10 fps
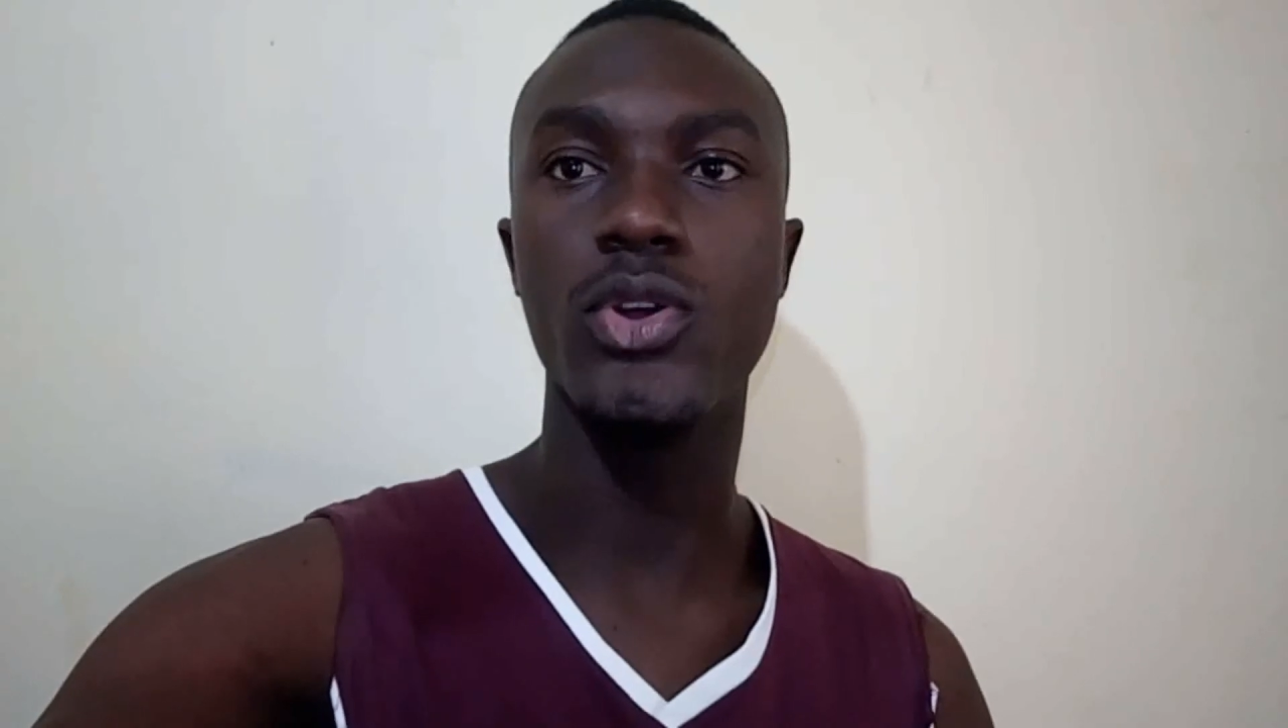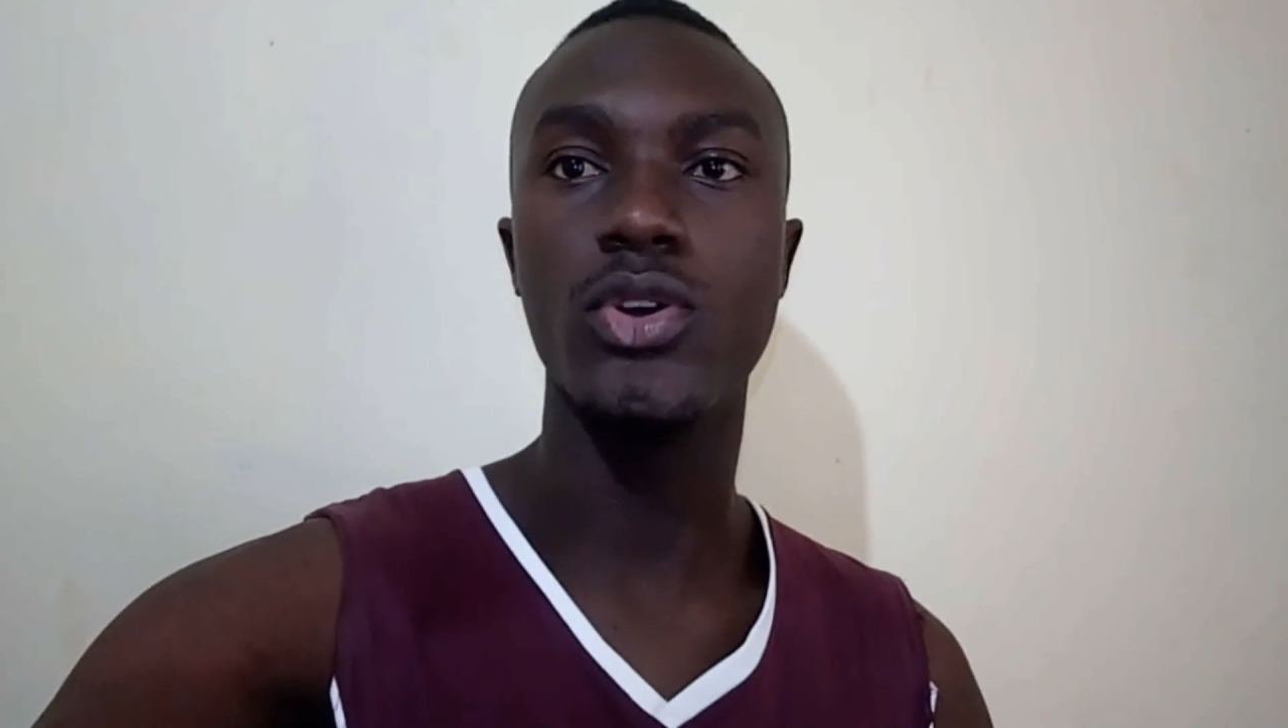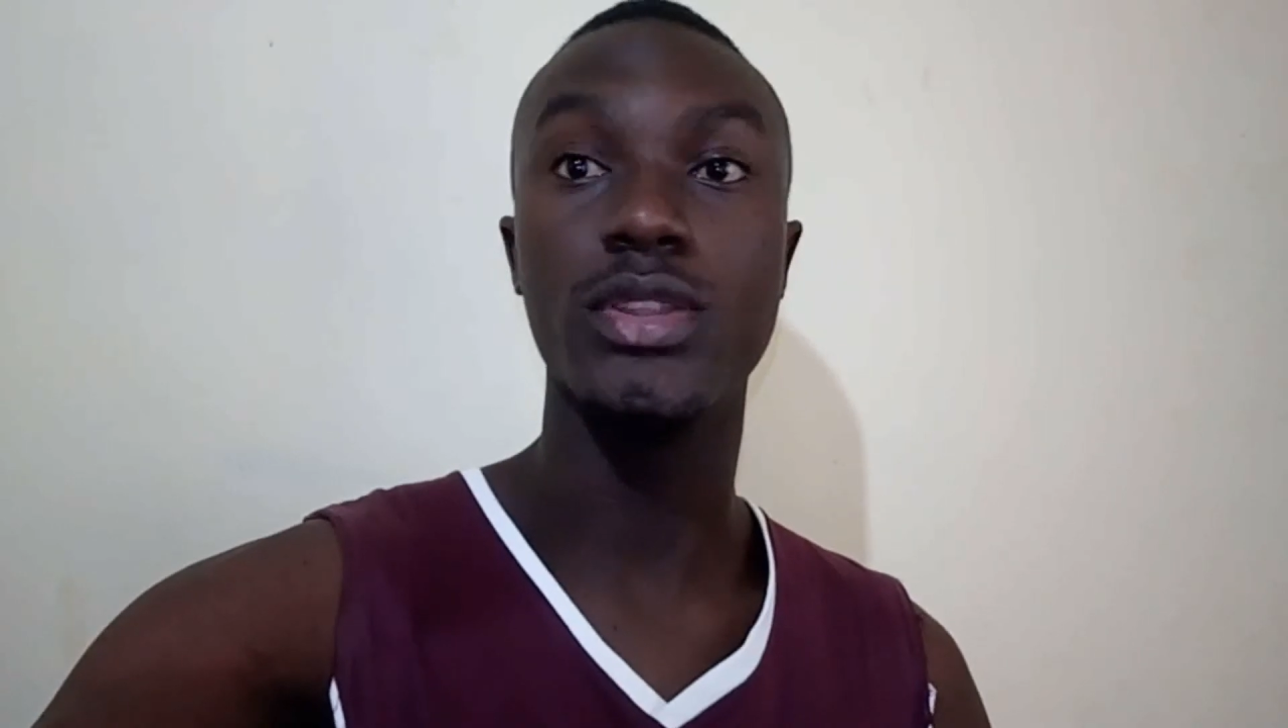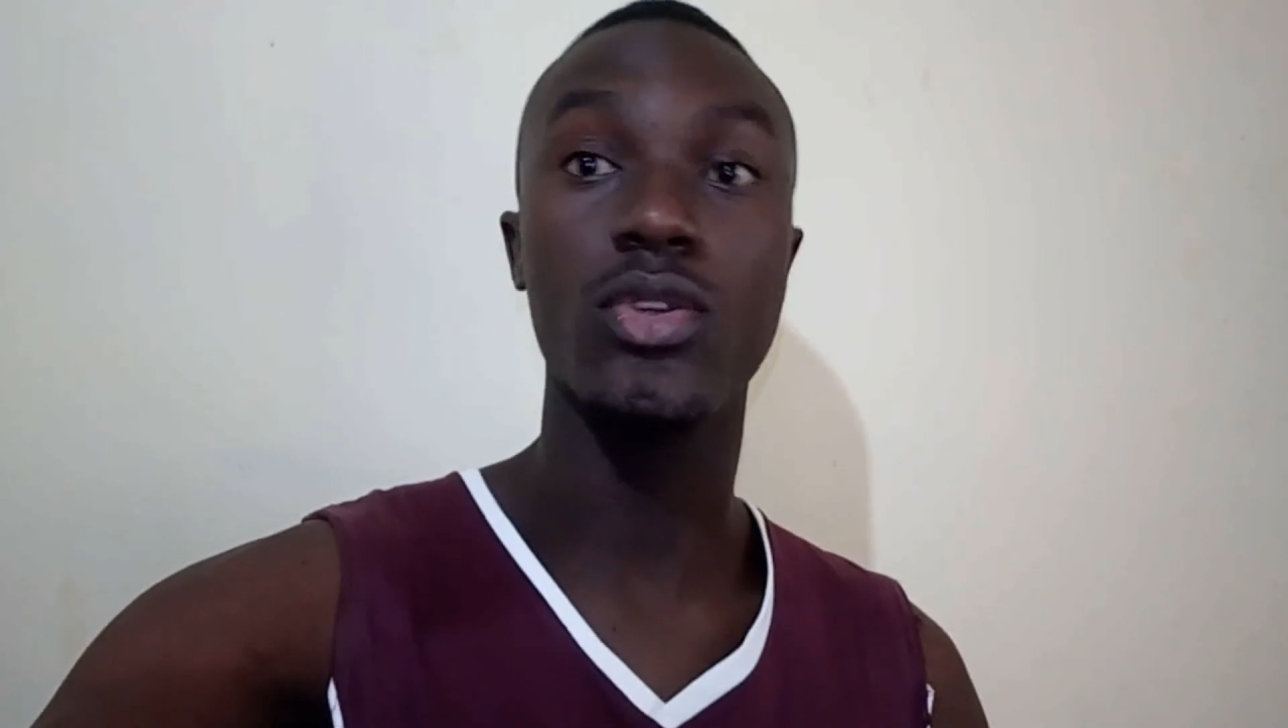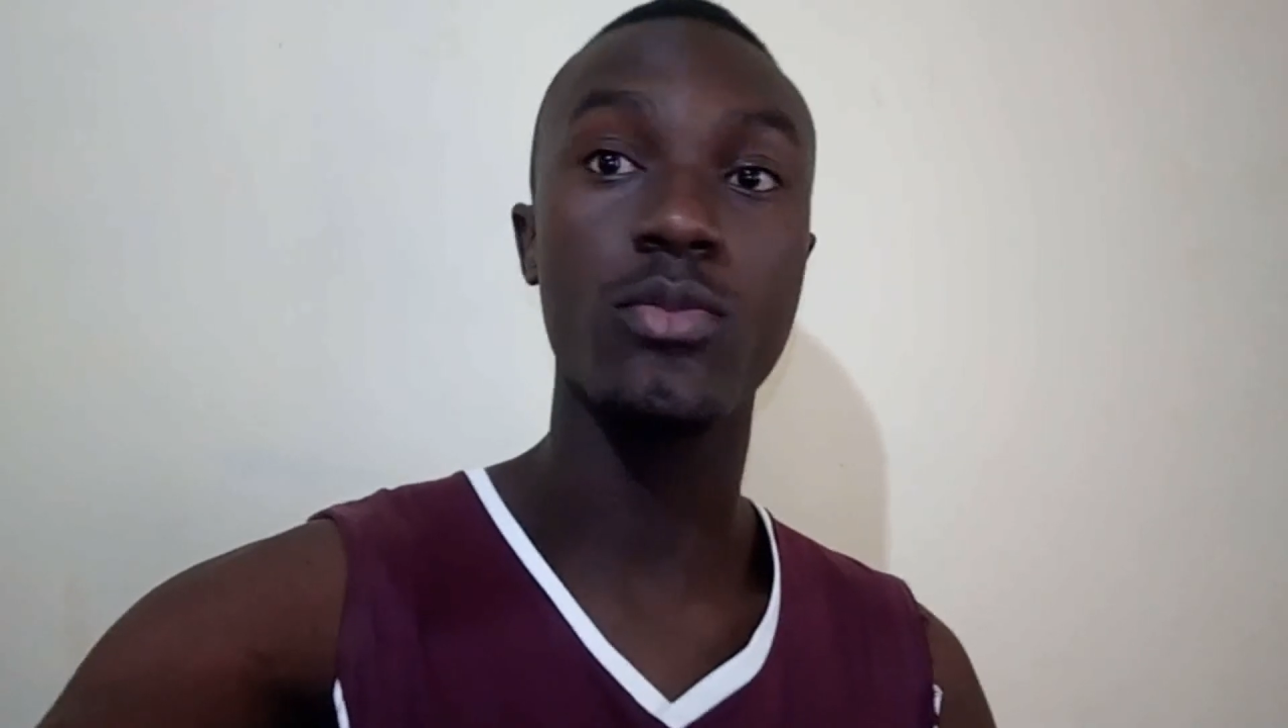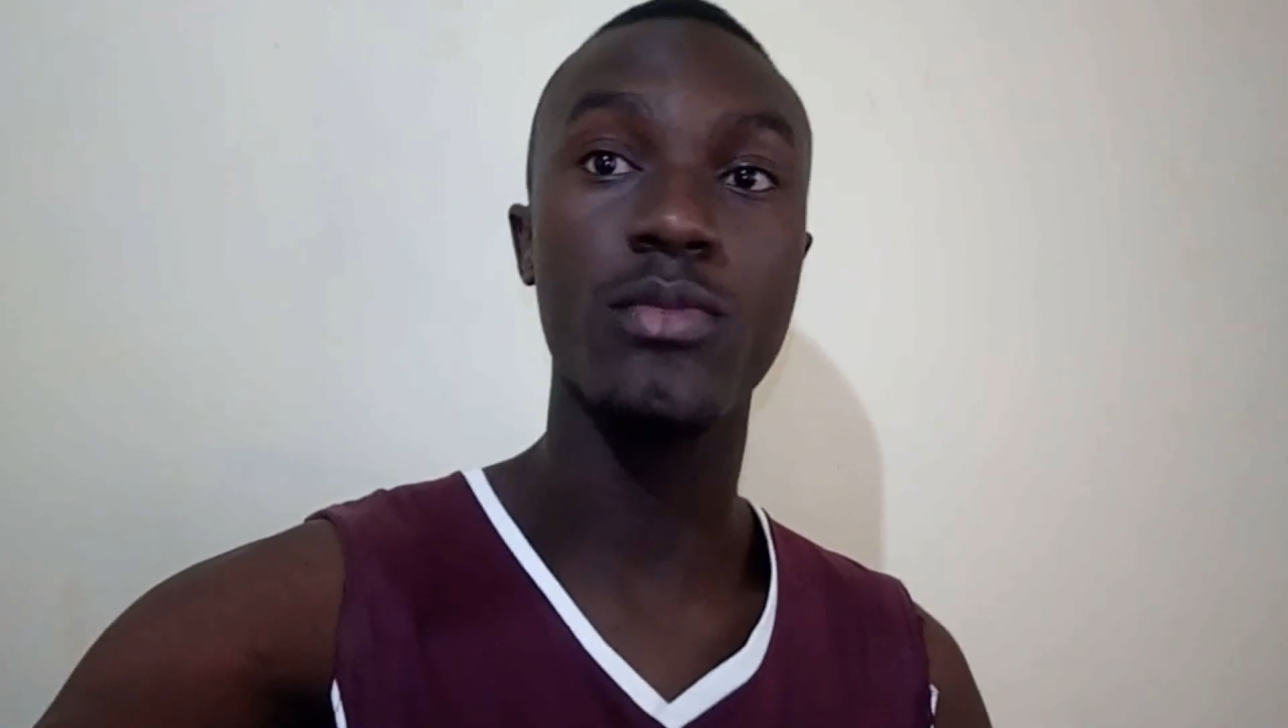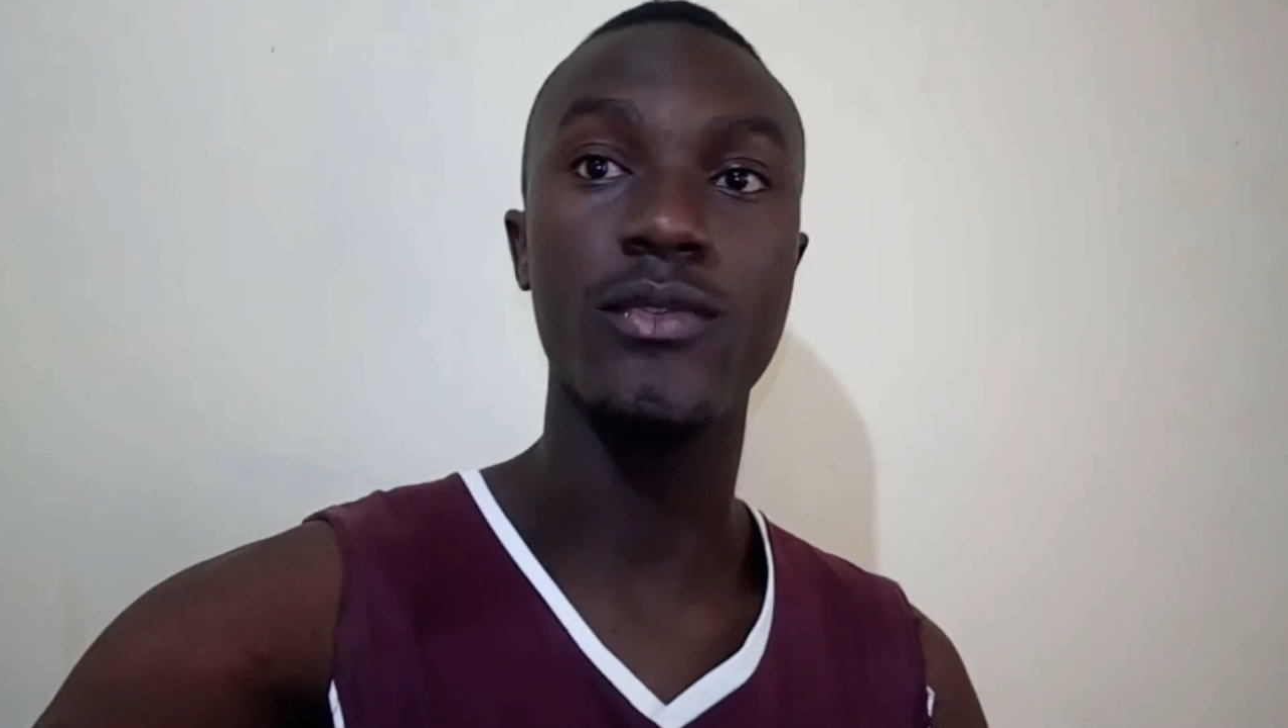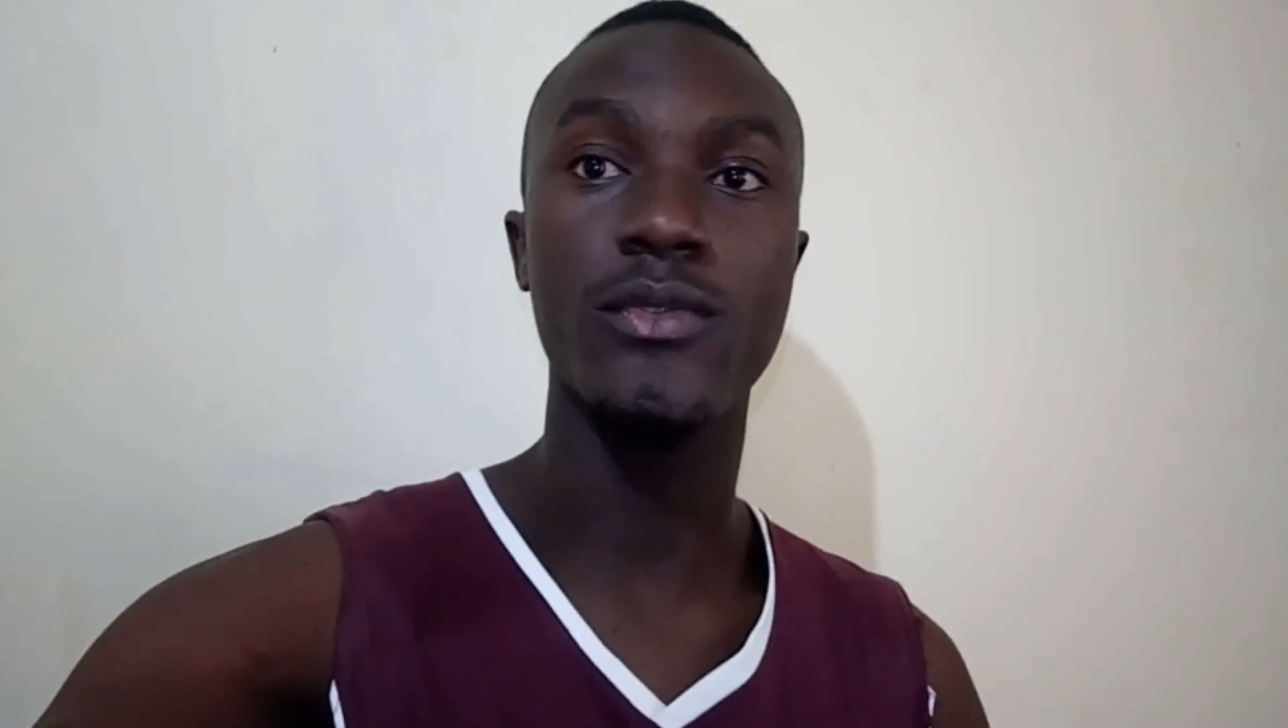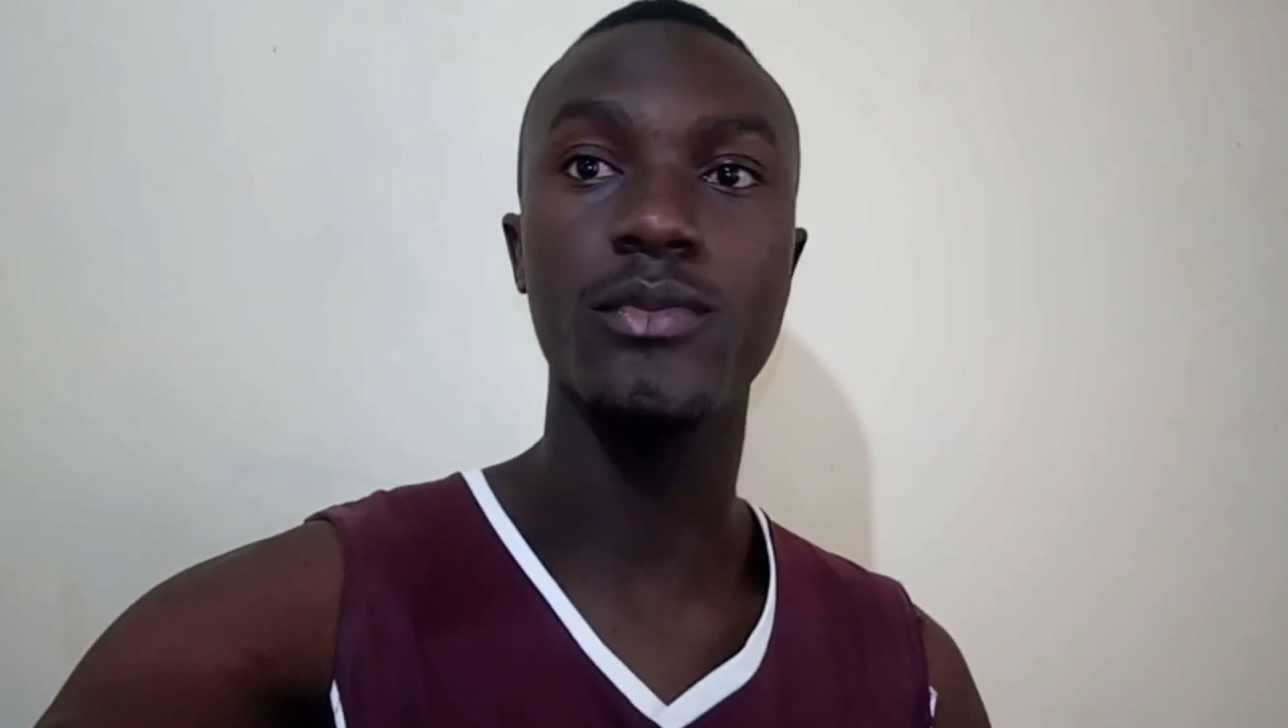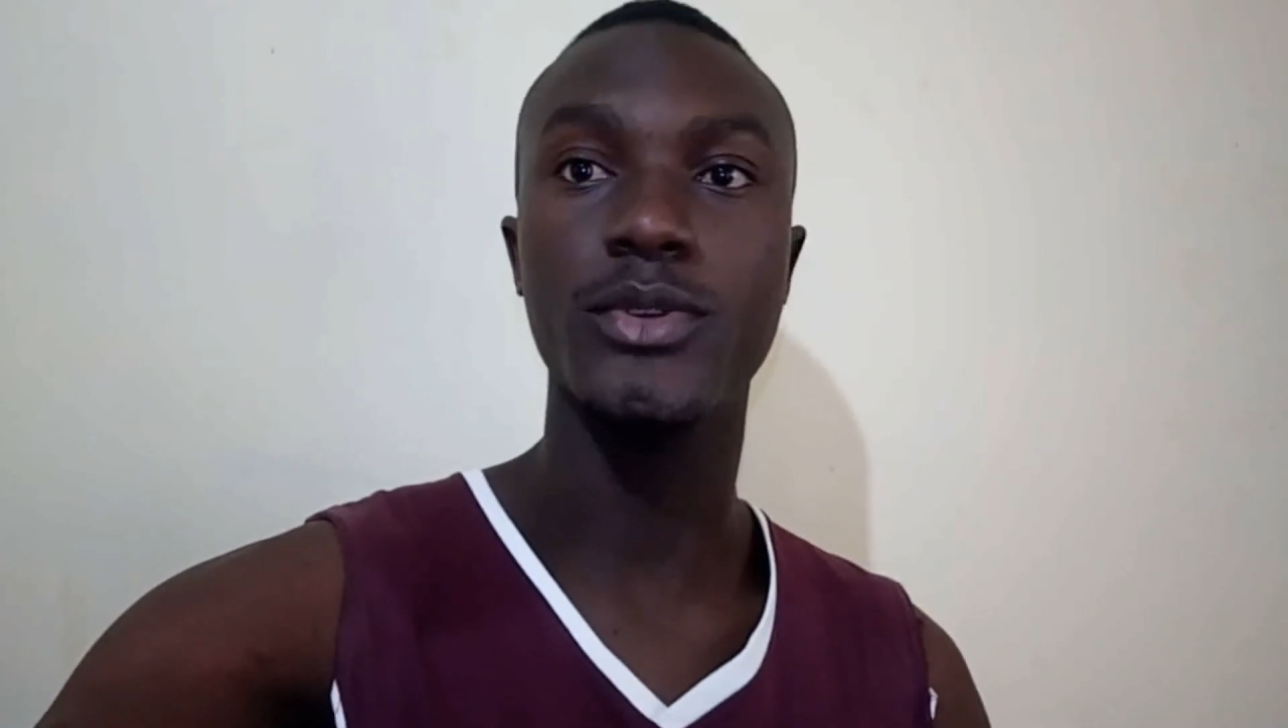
know the group of